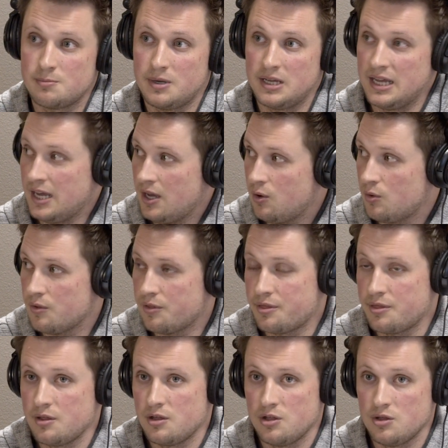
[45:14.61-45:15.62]
But
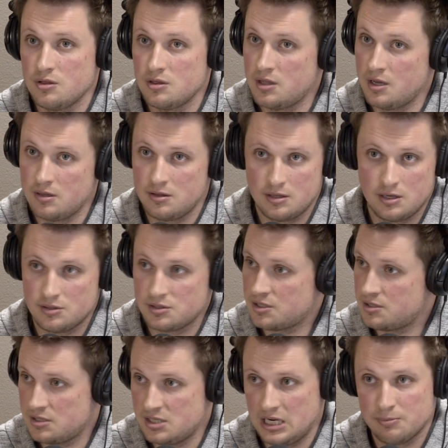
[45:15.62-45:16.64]
health, you, th- there's
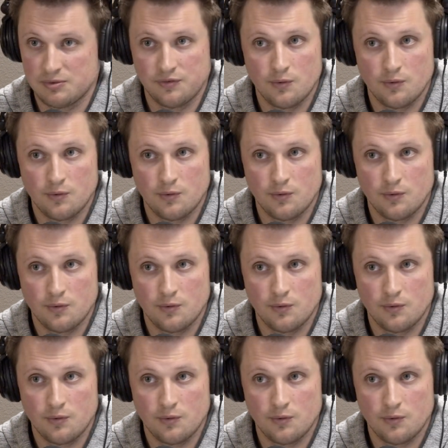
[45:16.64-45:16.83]
steps